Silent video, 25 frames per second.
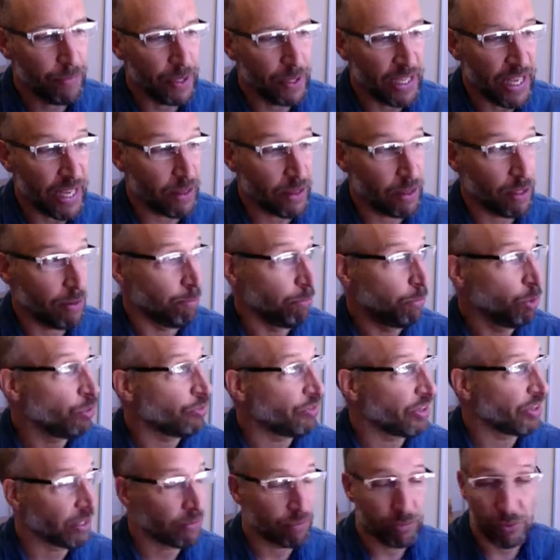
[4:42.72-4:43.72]
get them
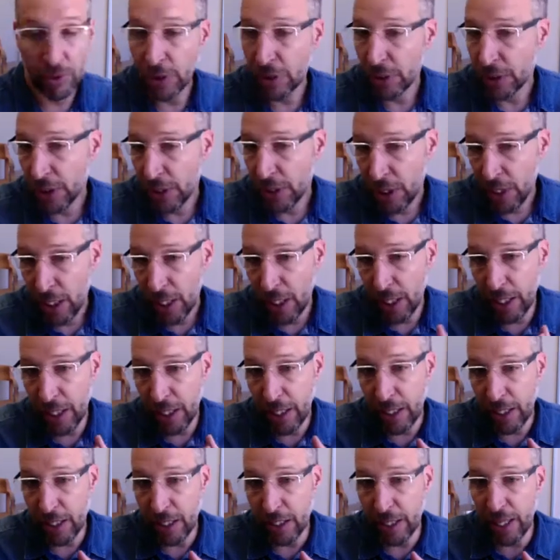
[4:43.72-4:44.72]
moving,
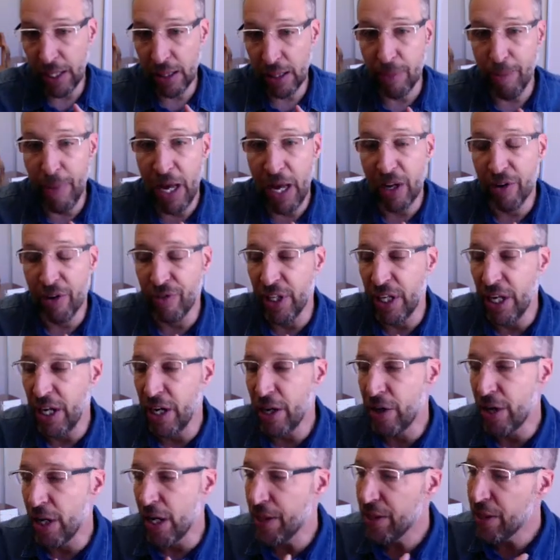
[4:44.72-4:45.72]
get them out of the
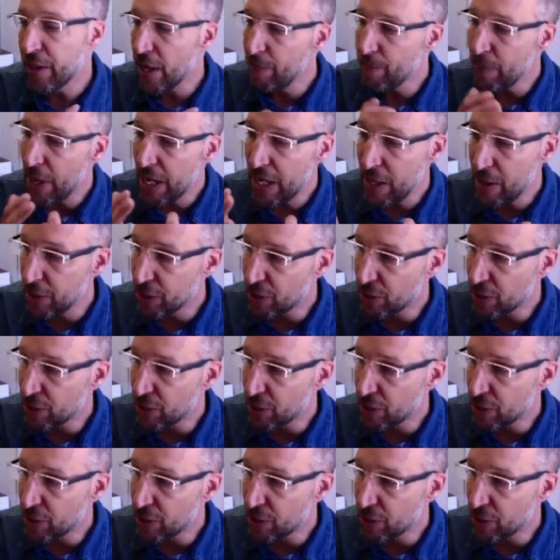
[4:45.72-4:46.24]
area.